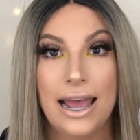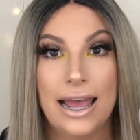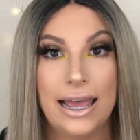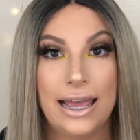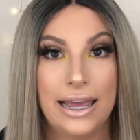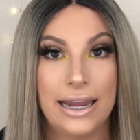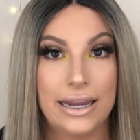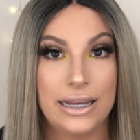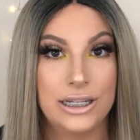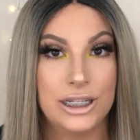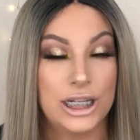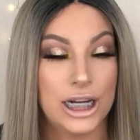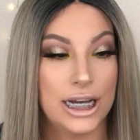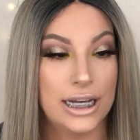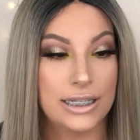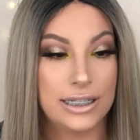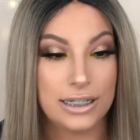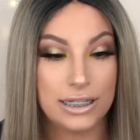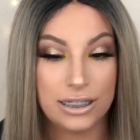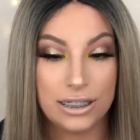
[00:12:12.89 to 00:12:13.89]
It is
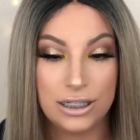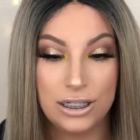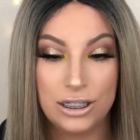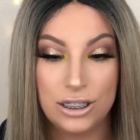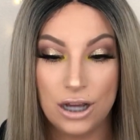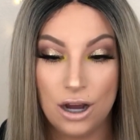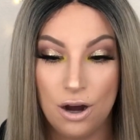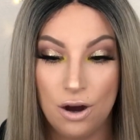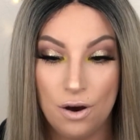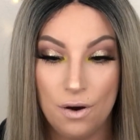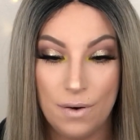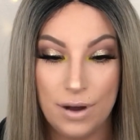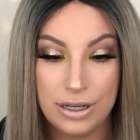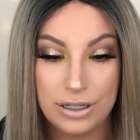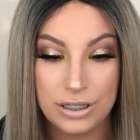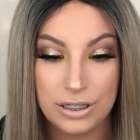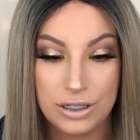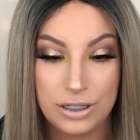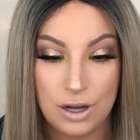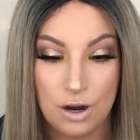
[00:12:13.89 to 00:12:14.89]
just so,
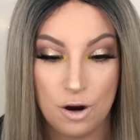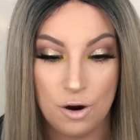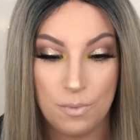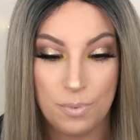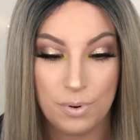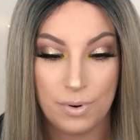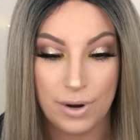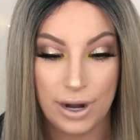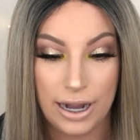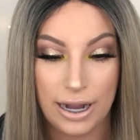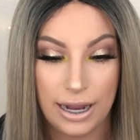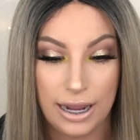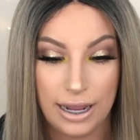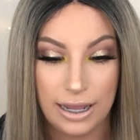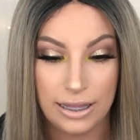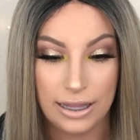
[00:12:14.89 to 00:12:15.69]
so pretty.